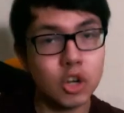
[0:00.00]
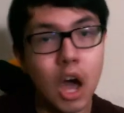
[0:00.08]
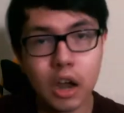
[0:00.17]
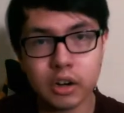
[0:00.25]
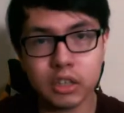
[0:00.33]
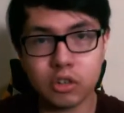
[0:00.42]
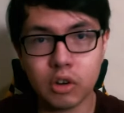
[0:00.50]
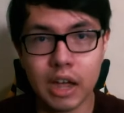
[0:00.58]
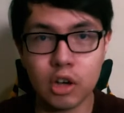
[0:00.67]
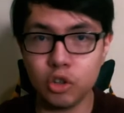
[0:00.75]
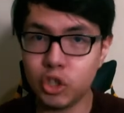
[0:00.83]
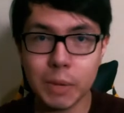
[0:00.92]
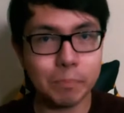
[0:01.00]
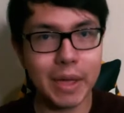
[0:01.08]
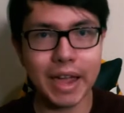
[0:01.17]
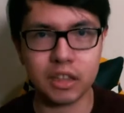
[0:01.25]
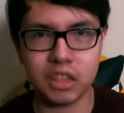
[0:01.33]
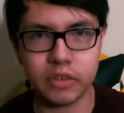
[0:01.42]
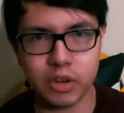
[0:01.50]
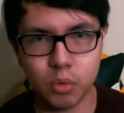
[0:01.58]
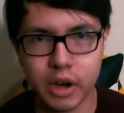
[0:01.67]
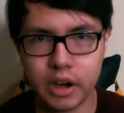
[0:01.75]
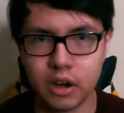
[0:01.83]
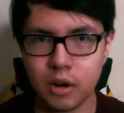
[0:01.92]
not on the ground, jetpacks
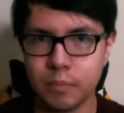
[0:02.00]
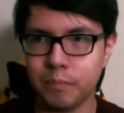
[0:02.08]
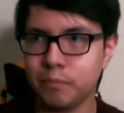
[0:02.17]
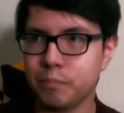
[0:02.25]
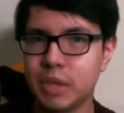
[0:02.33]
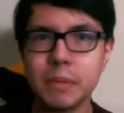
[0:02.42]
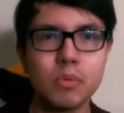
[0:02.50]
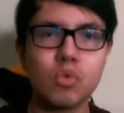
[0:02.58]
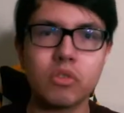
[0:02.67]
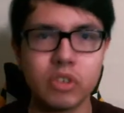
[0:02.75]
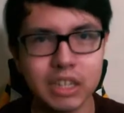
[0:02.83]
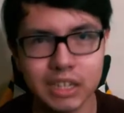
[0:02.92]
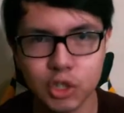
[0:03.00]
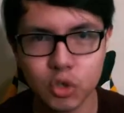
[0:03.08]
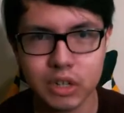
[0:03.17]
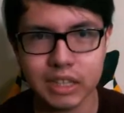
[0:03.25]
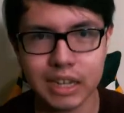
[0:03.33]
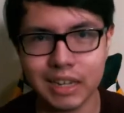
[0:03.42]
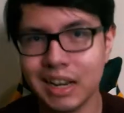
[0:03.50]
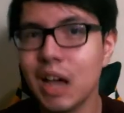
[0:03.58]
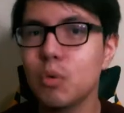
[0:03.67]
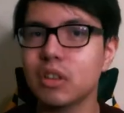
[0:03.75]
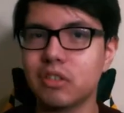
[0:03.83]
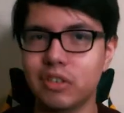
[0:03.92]
everywhere. People weren't really enjoying that,
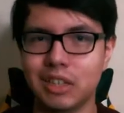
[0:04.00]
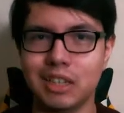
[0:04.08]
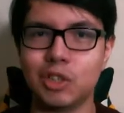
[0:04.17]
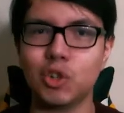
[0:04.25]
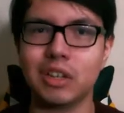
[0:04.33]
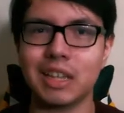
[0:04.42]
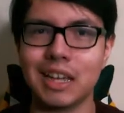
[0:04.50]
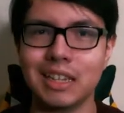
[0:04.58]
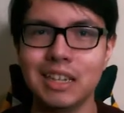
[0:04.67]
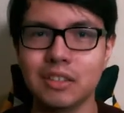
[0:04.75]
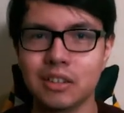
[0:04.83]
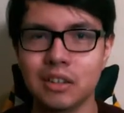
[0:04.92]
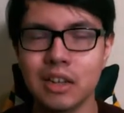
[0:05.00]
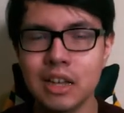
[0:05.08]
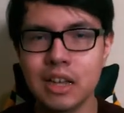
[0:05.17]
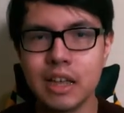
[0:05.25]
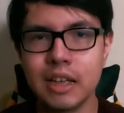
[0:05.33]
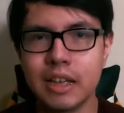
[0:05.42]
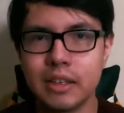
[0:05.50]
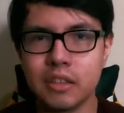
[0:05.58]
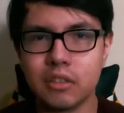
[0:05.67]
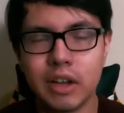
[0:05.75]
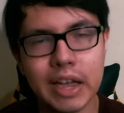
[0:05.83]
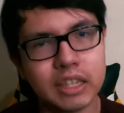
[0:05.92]
and I wasn't really enjoying that either.
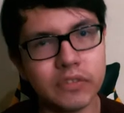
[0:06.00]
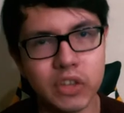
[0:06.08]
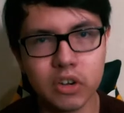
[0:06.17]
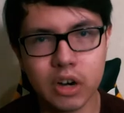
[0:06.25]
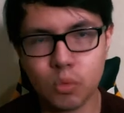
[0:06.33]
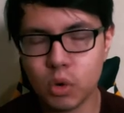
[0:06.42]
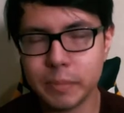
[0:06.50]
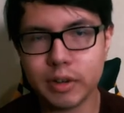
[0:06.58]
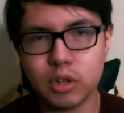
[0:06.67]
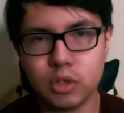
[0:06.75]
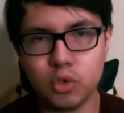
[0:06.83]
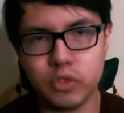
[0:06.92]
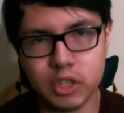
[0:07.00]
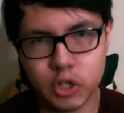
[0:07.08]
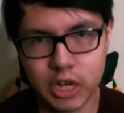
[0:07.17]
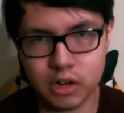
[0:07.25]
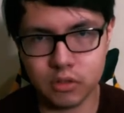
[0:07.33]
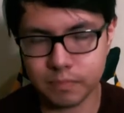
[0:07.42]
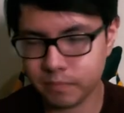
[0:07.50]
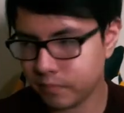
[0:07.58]
So I had to figure out, what am I going to do for the channel?